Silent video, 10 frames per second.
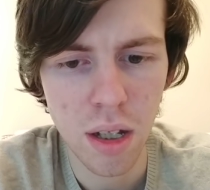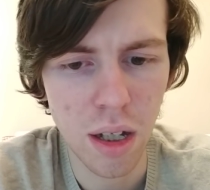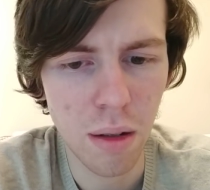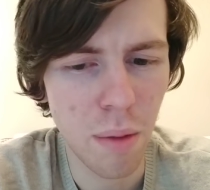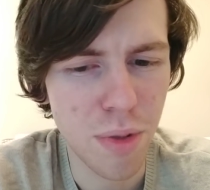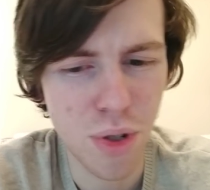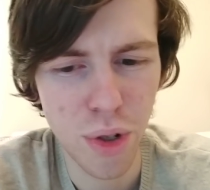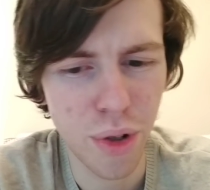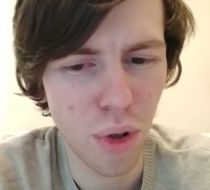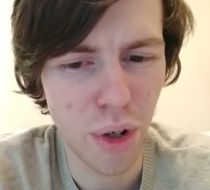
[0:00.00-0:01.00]
Uh, I'm
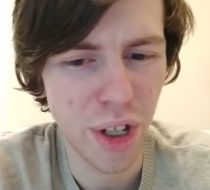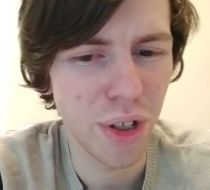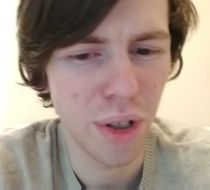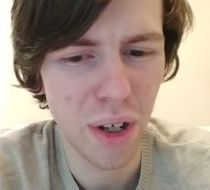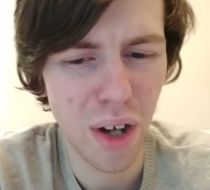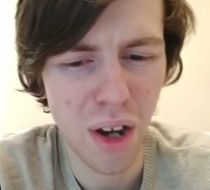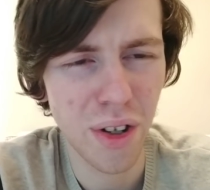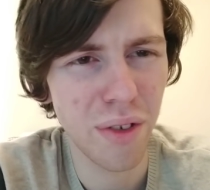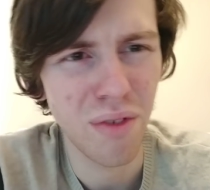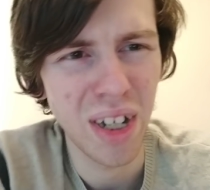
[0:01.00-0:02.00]
sure you already do. I, I,
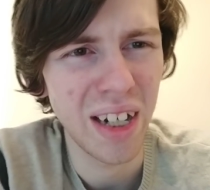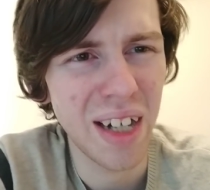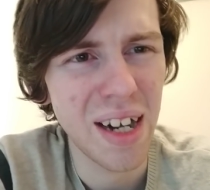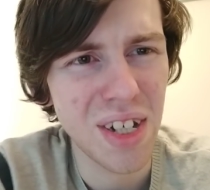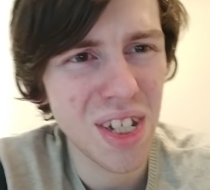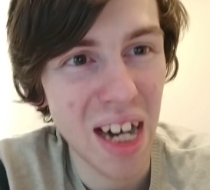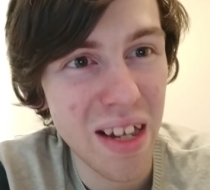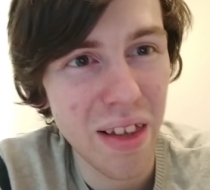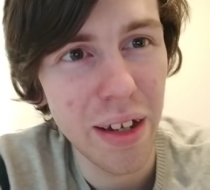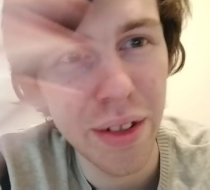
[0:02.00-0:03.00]
don't really need to
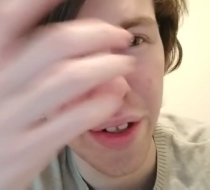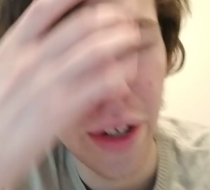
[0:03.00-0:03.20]
say that.